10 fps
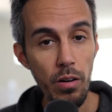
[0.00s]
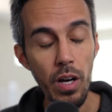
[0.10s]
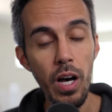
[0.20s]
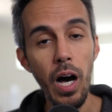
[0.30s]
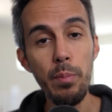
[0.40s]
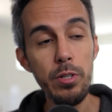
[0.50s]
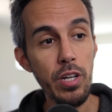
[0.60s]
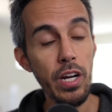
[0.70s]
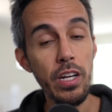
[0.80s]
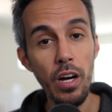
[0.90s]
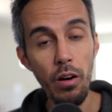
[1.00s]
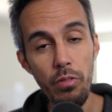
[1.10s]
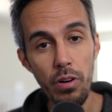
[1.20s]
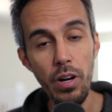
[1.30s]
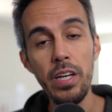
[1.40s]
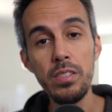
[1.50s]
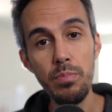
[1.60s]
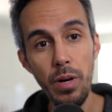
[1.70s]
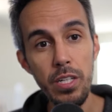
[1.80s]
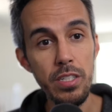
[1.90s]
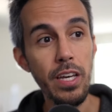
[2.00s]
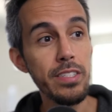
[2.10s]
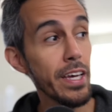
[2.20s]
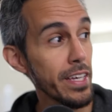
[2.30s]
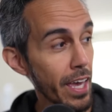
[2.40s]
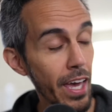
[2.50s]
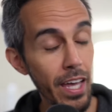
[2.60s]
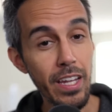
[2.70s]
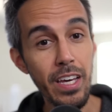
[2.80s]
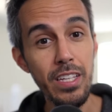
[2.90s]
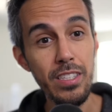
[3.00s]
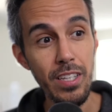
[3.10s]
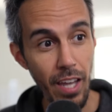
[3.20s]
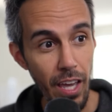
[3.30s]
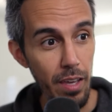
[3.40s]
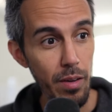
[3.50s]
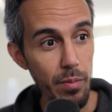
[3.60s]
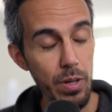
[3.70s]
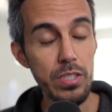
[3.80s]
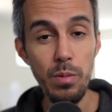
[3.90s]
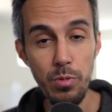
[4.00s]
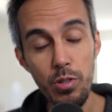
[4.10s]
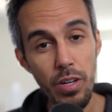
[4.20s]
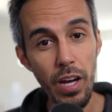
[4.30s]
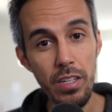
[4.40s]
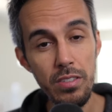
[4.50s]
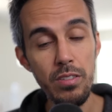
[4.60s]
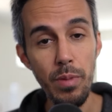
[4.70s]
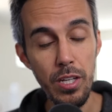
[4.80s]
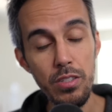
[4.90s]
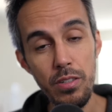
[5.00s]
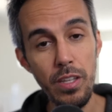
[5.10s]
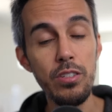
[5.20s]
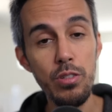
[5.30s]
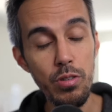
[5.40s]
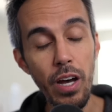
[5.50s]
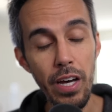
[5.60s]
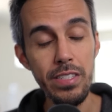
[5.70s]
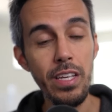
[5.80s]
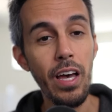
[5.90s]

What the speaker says: I'm going to try to cover as much as I can today, but it's up to you guys to make sure that you guys